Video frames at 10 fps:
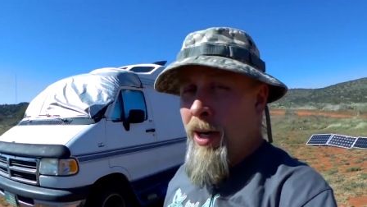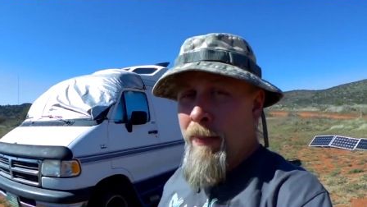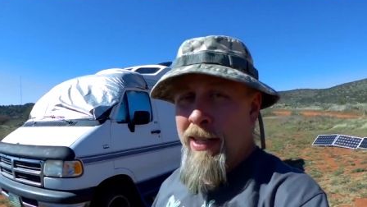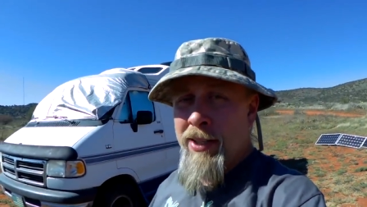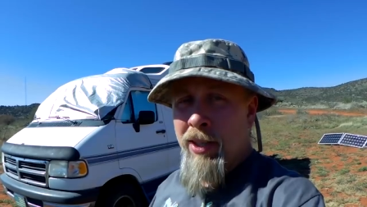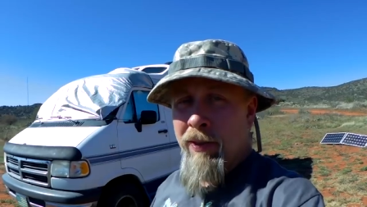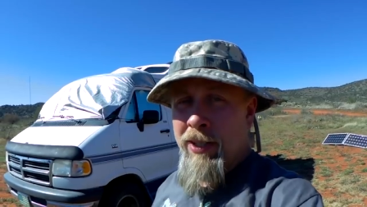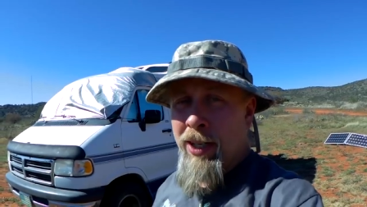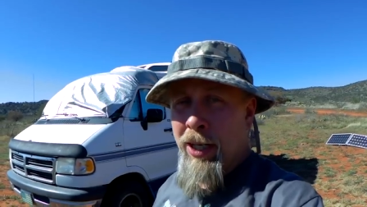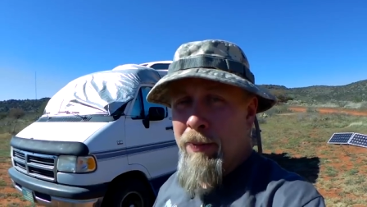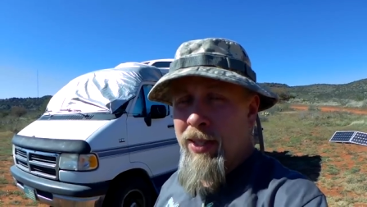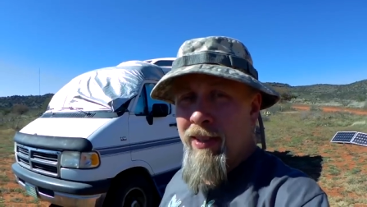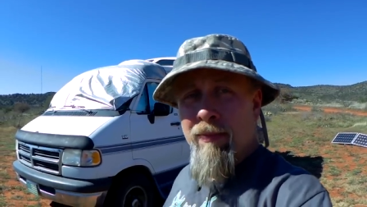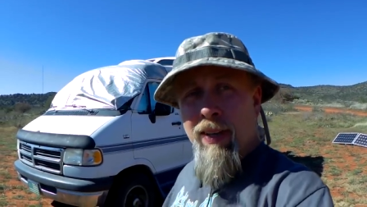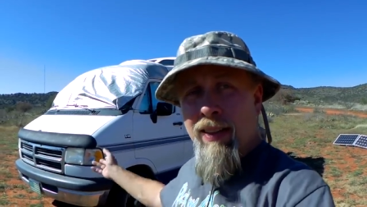one of my silver
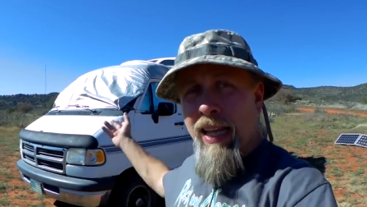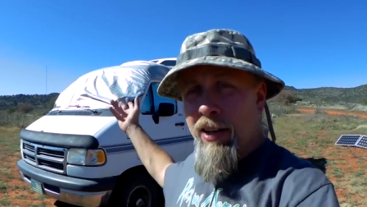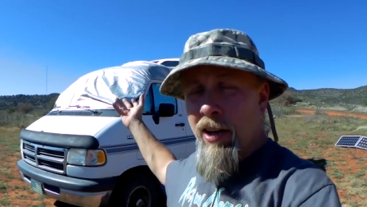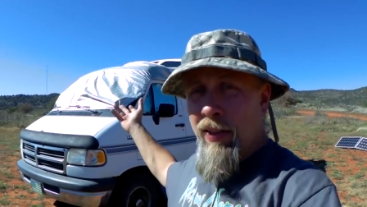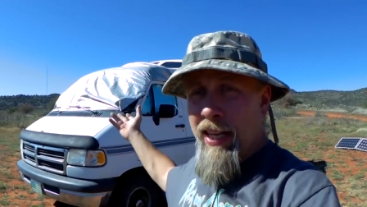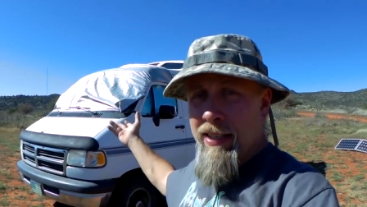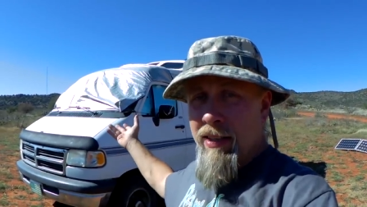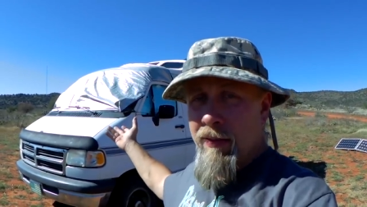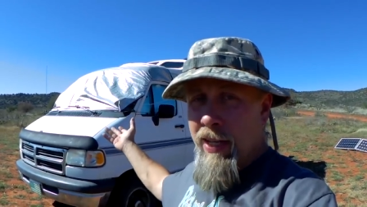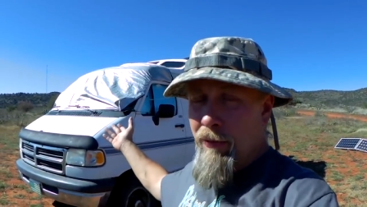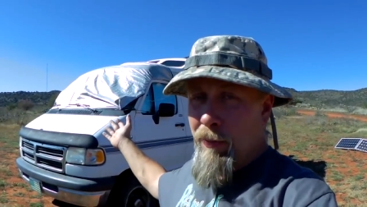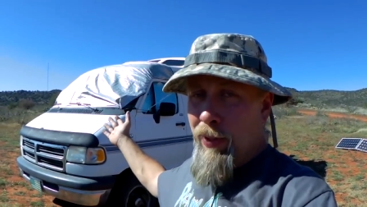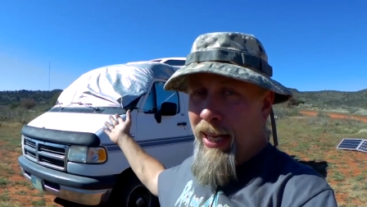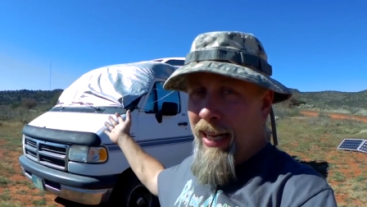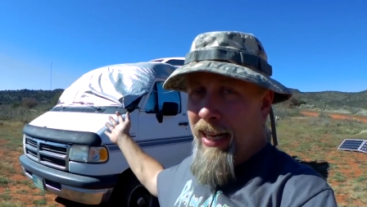tarps. They call these a survival
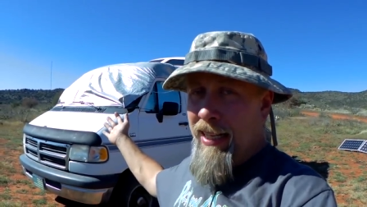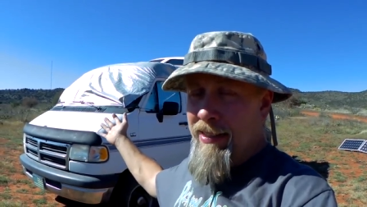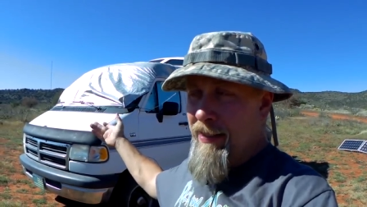blanket.